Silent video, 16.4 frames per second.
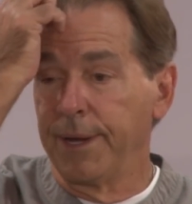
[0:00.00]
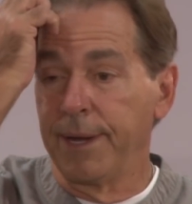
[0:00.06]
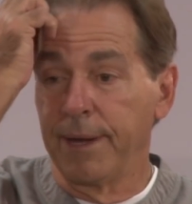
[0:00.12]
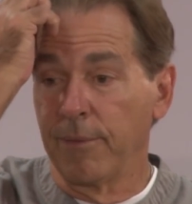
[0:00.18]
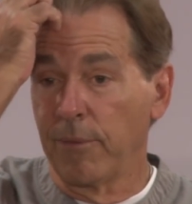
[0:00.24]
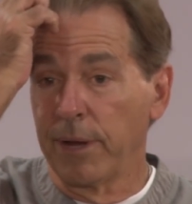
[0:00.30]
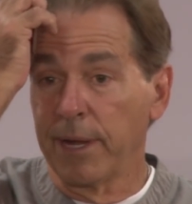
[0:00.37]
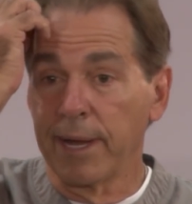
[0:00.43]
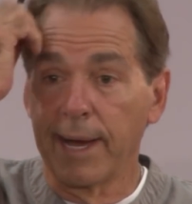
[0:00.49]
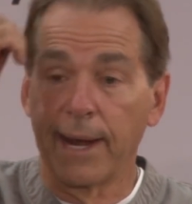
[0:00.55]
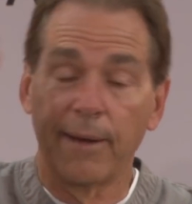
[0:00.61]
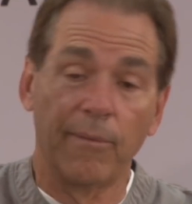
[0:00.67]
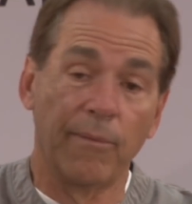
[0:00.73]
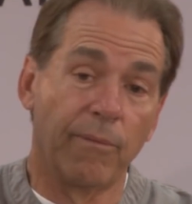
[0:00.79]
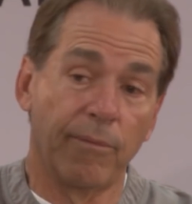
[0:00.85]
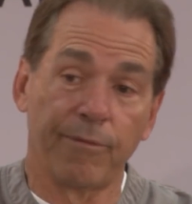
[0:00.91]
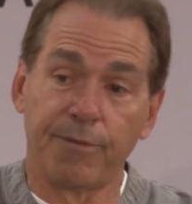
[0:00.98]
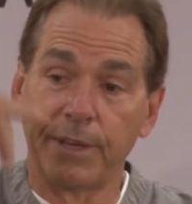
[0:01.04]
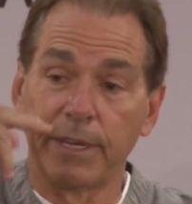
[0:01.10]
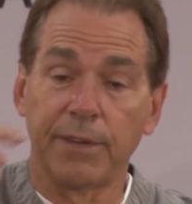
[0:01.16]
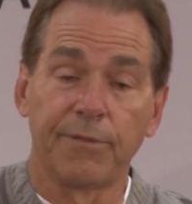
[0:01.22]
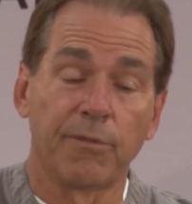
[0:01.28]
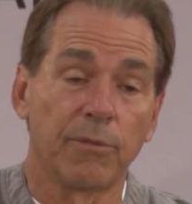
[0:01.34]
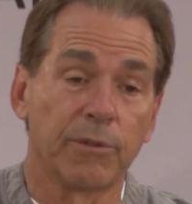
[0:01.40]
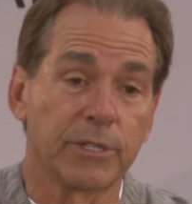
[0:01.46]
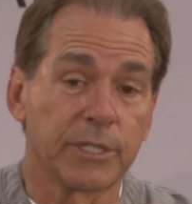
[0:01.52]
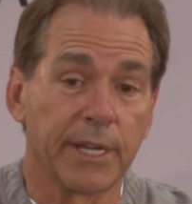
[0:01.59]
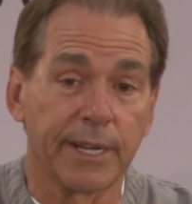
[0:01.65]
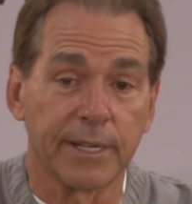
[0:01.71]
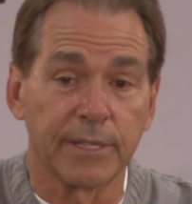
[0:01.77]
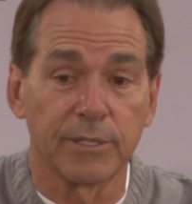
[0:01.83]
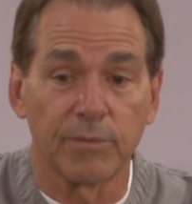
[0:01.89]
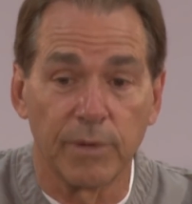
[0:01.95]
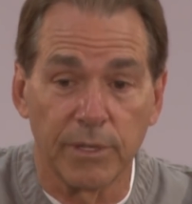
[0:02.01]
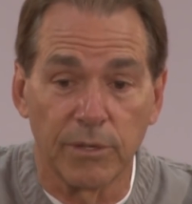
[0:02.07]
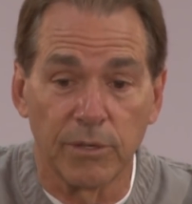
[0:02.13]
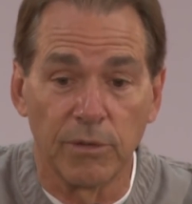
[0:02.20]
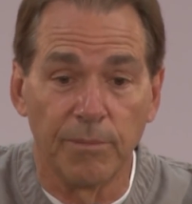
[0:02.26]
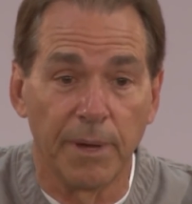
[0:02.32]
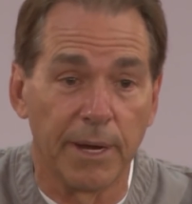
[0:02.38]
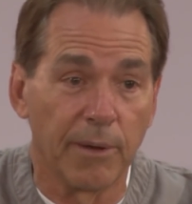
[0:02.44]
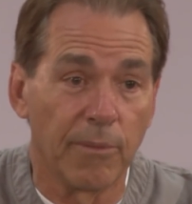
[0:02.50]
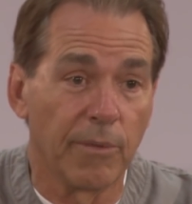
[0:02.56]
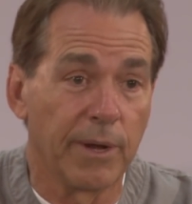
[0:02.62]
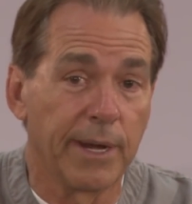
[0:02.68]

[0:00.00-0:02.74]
and then we got it in 54 seconds, went 2 minutes,